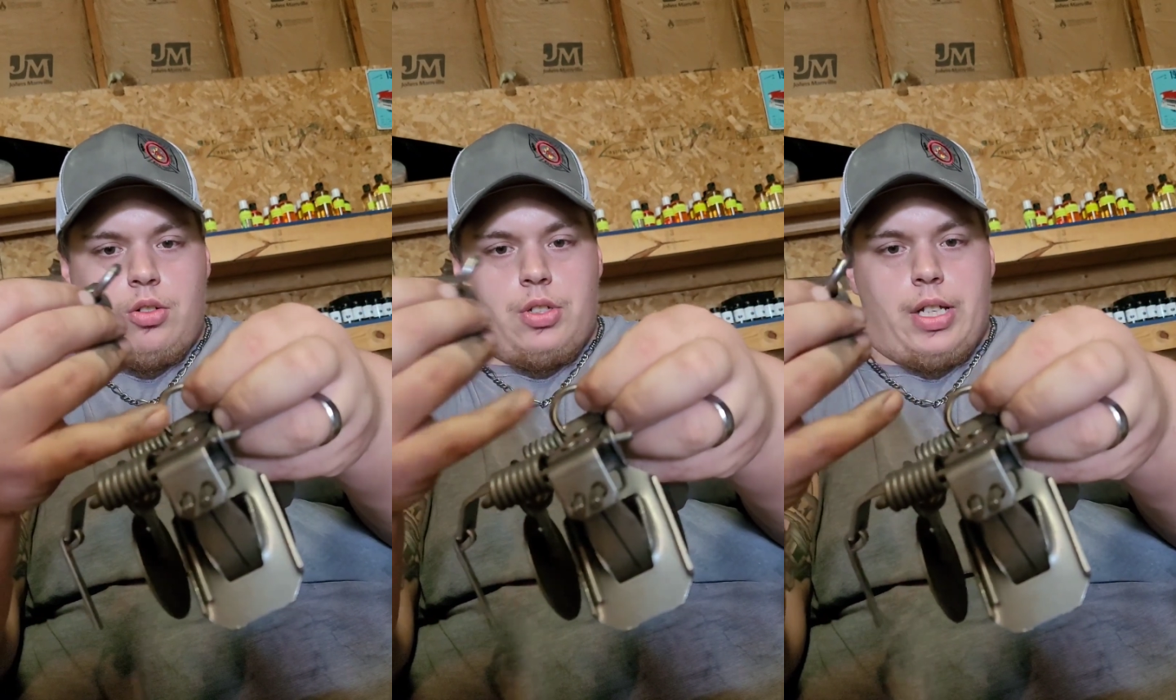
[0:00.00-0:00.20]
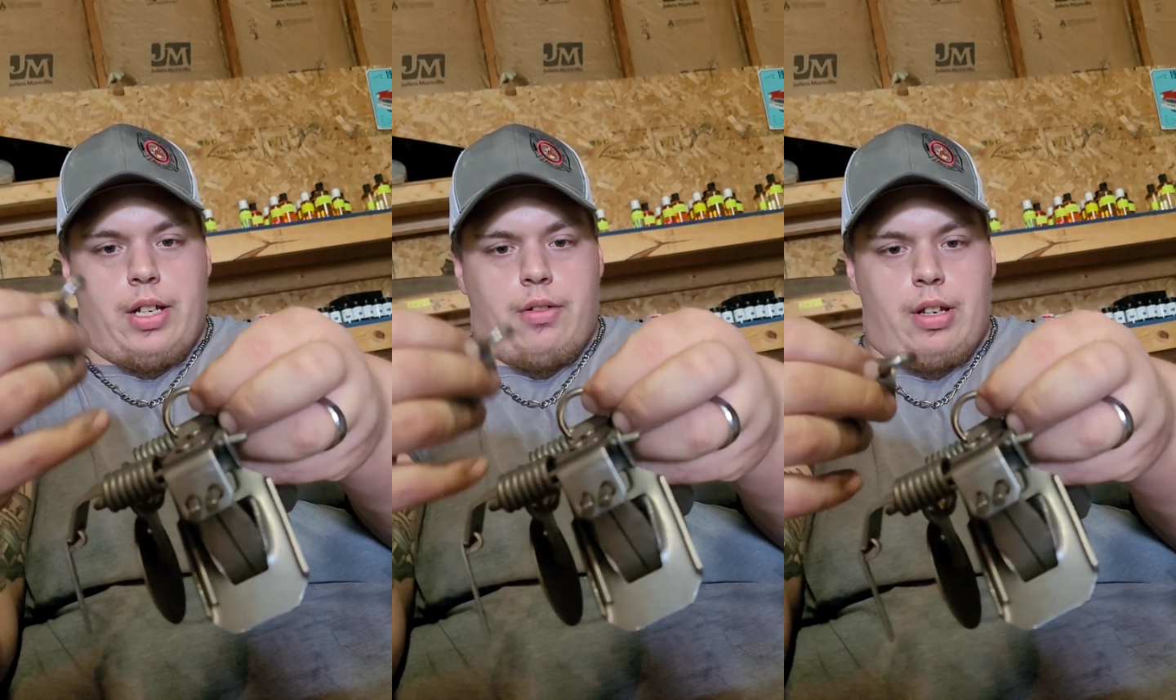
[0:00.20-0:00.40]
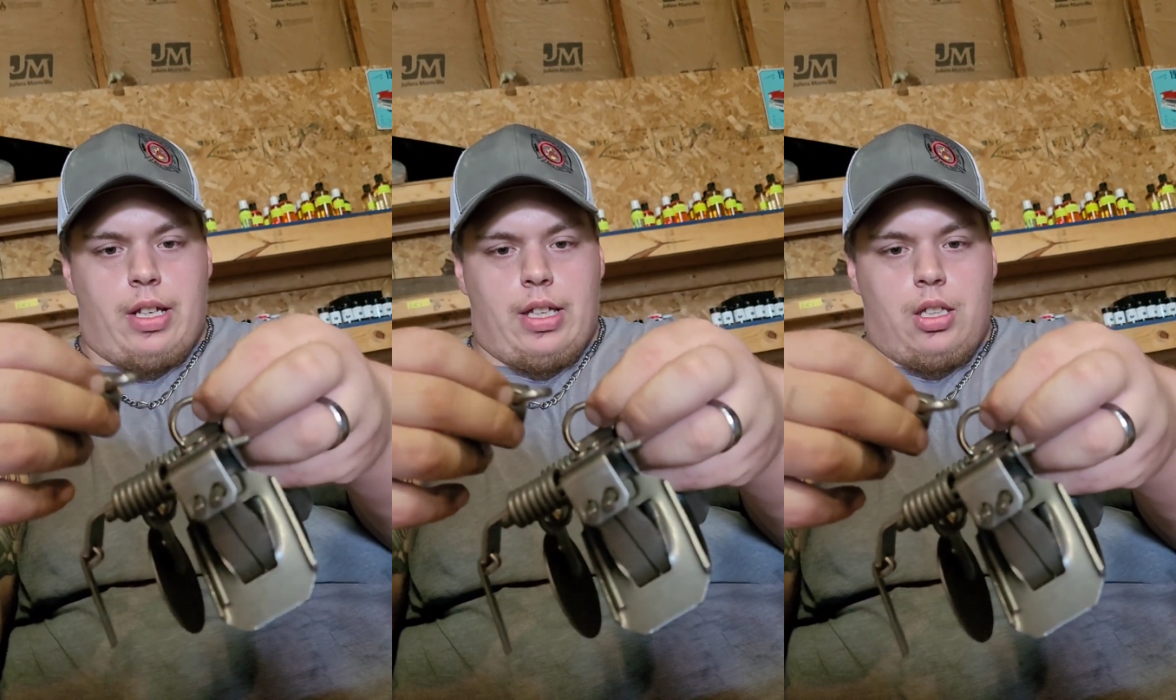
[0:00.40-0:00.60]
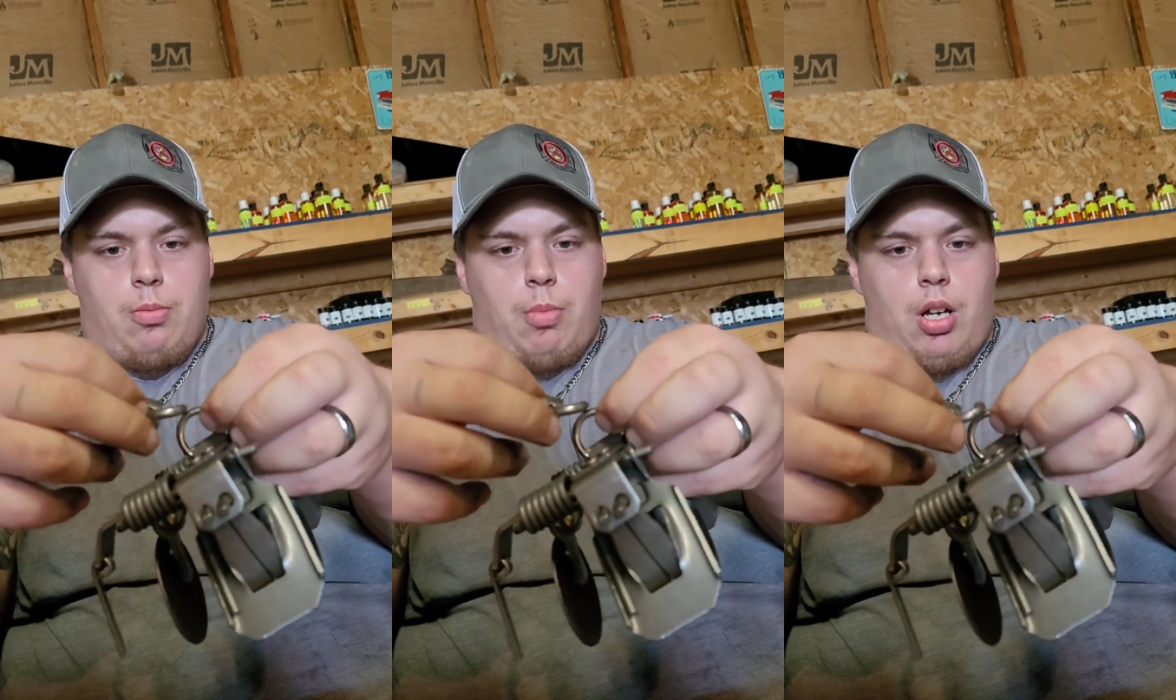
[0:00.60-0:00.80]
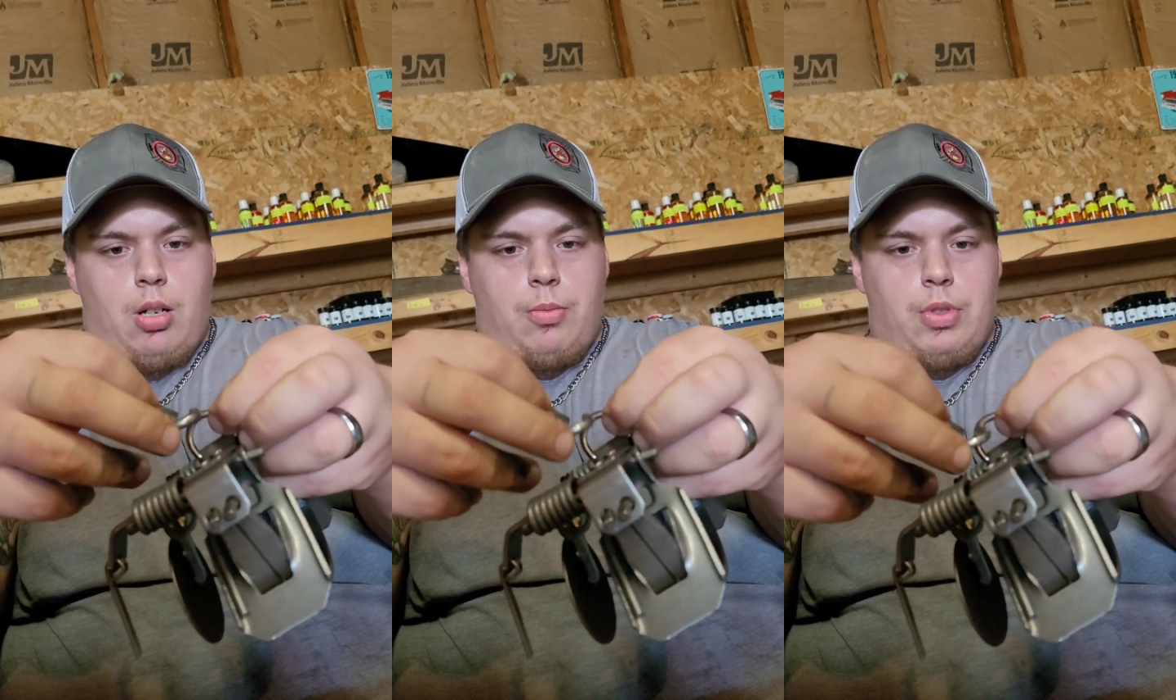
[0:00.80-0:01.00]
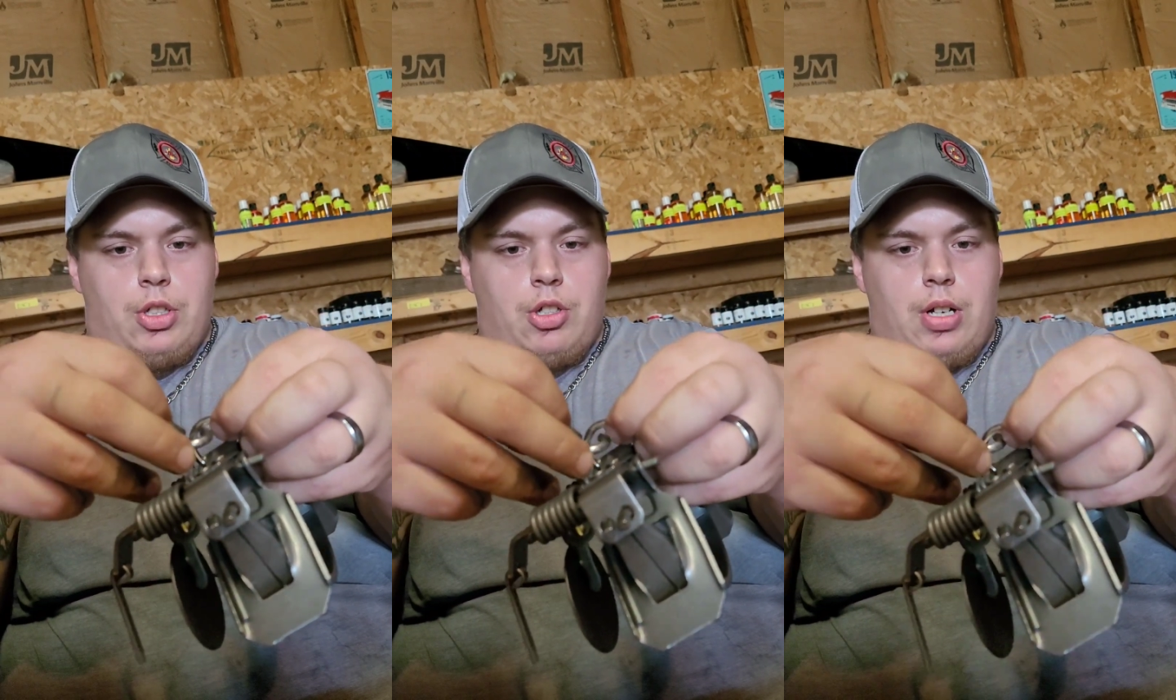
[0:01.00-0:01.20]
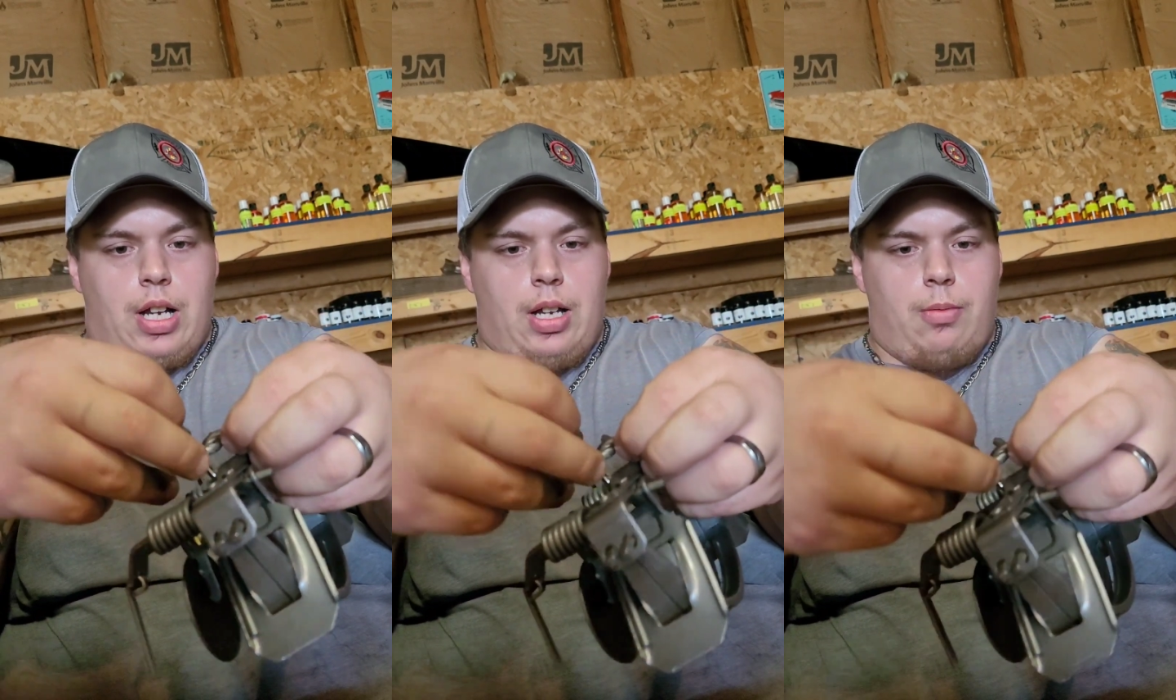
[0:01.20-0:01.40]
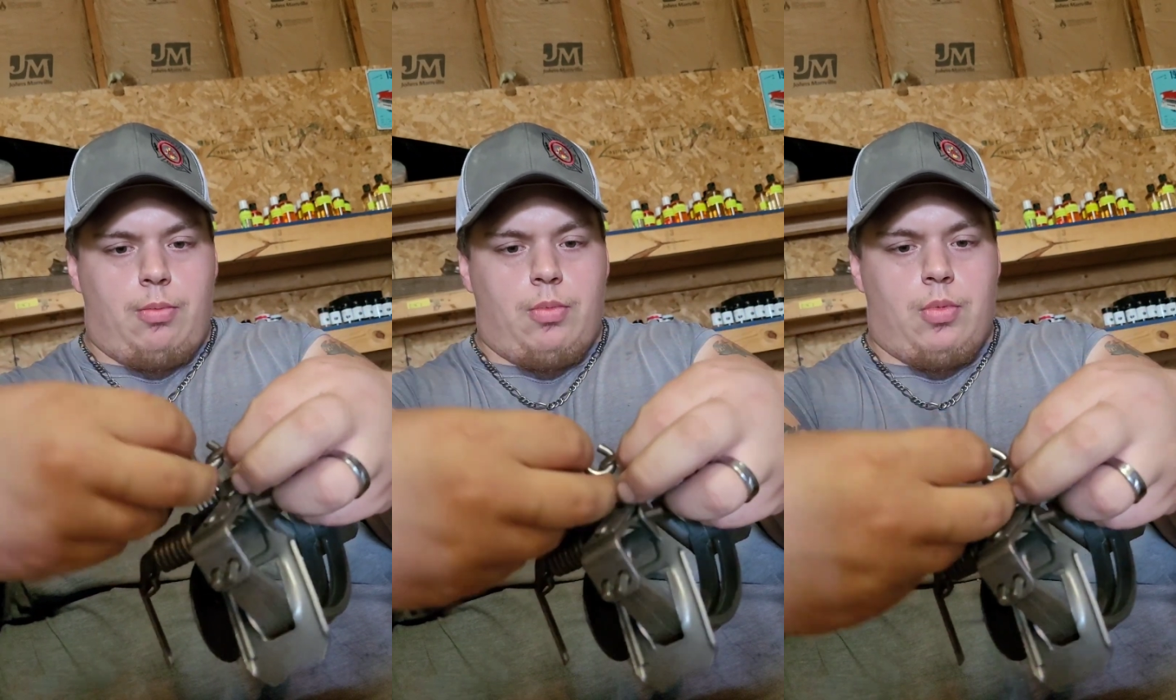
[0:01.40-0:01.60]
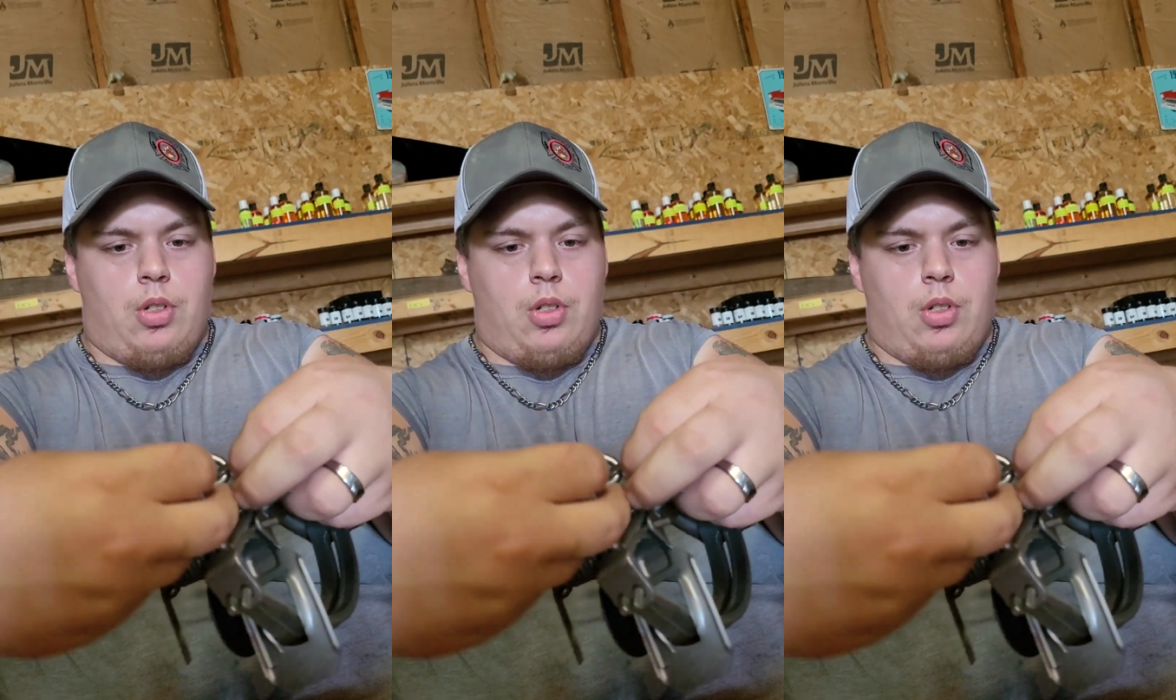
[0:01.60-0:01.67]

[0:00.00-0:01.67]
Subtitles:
D-ring at the bottom of the trap.